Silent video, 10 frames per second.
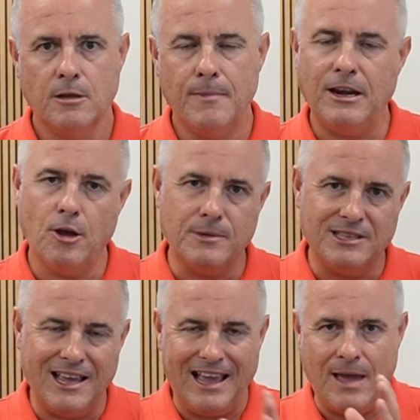Make no
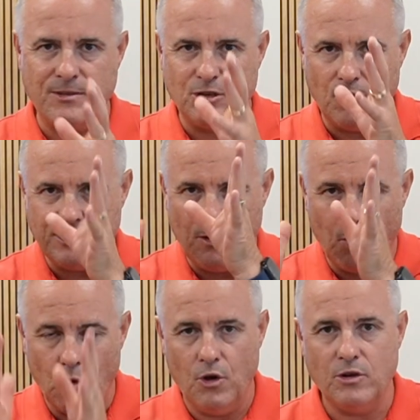mistake,
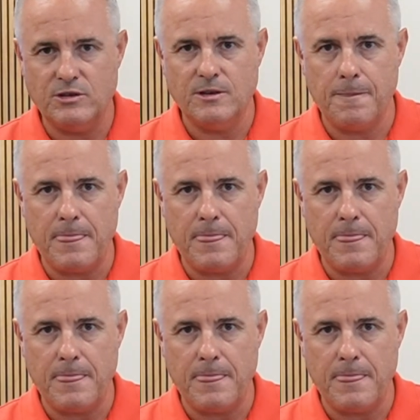advertising works.